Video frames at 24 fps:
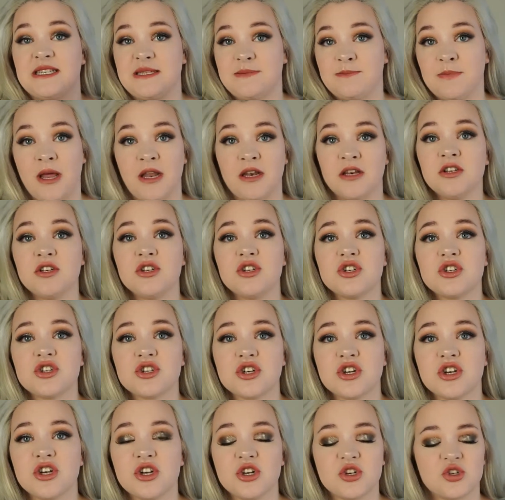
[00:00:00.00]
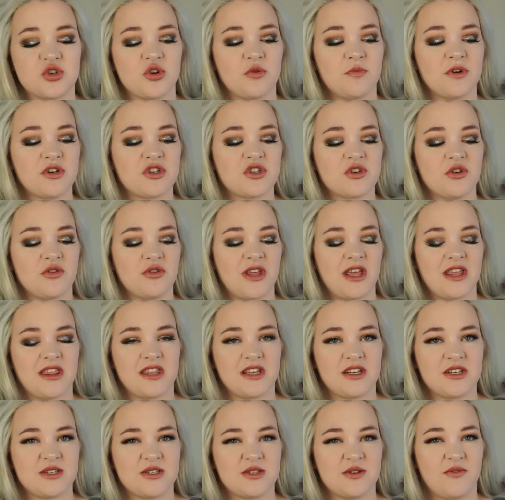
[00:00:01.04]
sponge, so much so that I
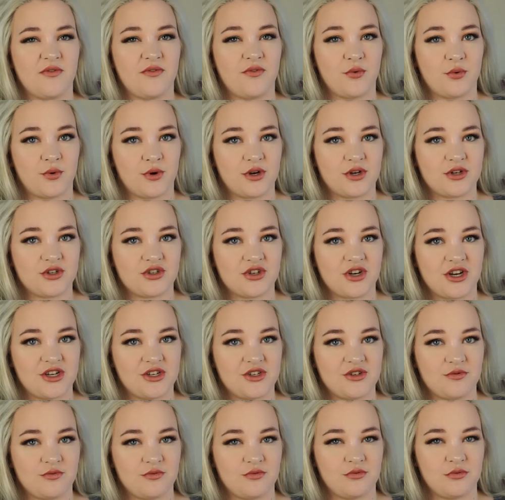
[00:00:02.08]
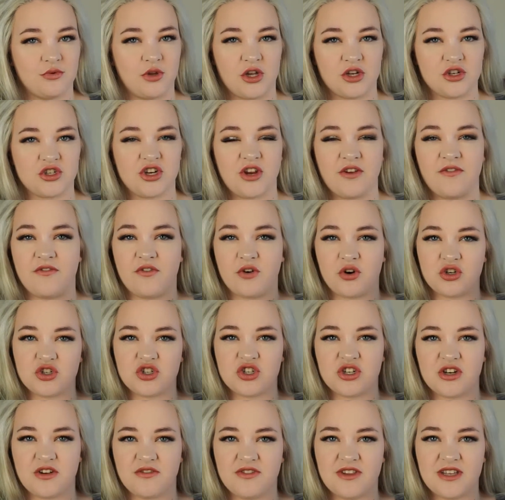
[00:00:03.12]
think Sephora tried to launch a
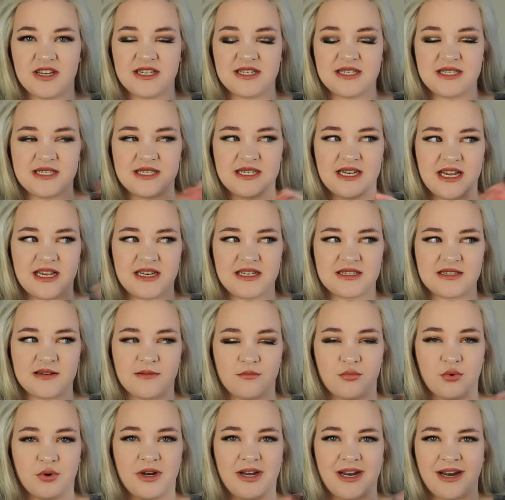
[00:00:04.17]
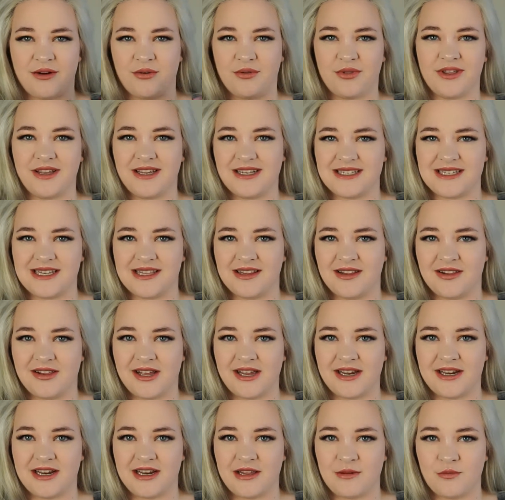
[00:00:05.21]
version of this at some point. I don't think it's in the
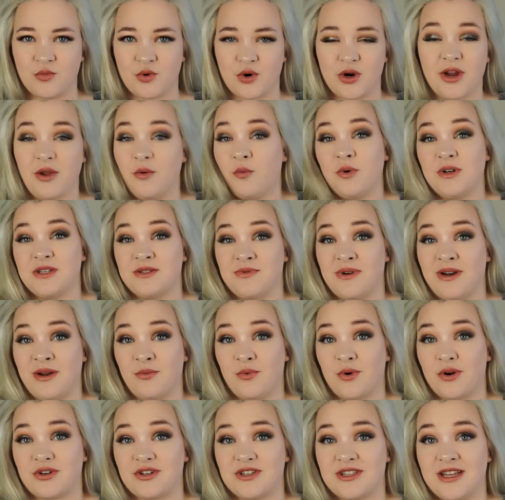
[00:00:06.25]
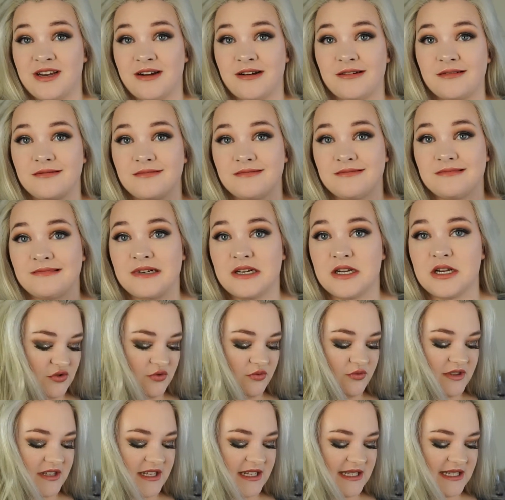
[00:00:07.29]
line anymore. It was when I worked there.
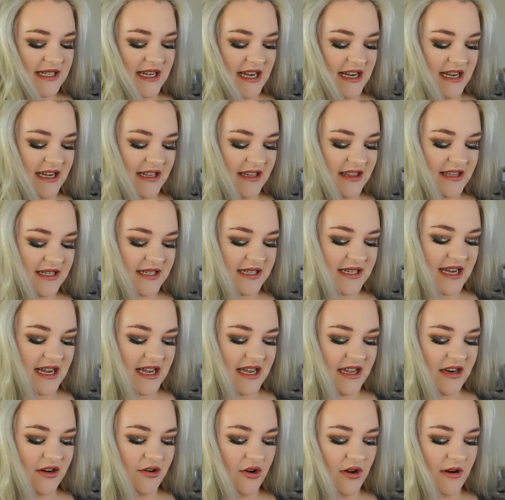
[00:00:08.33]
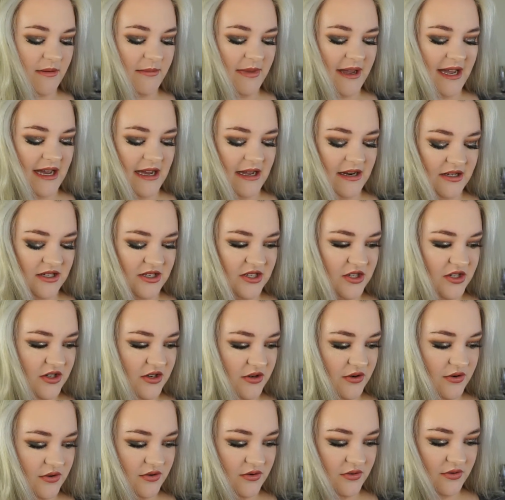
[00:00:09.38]
Ooh, this guy had gone bad,
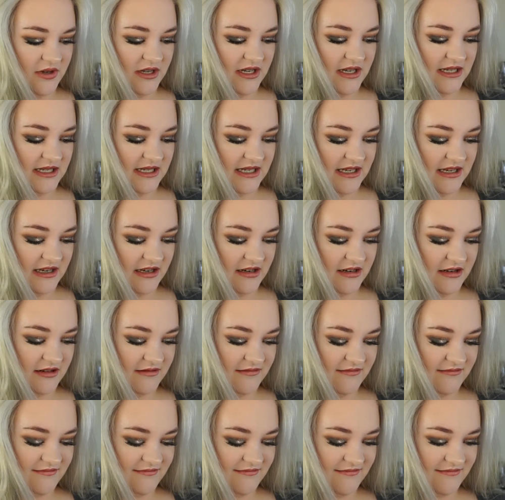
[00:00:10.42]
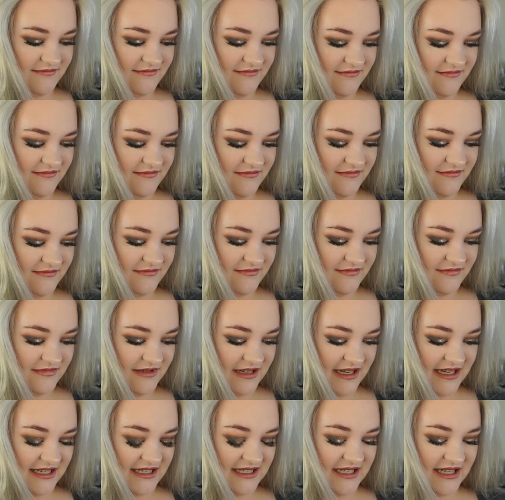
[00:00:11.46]
so he's in here.
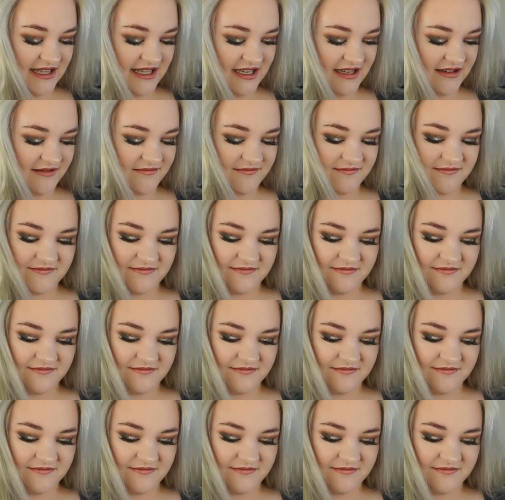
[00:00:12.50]
That's the thing.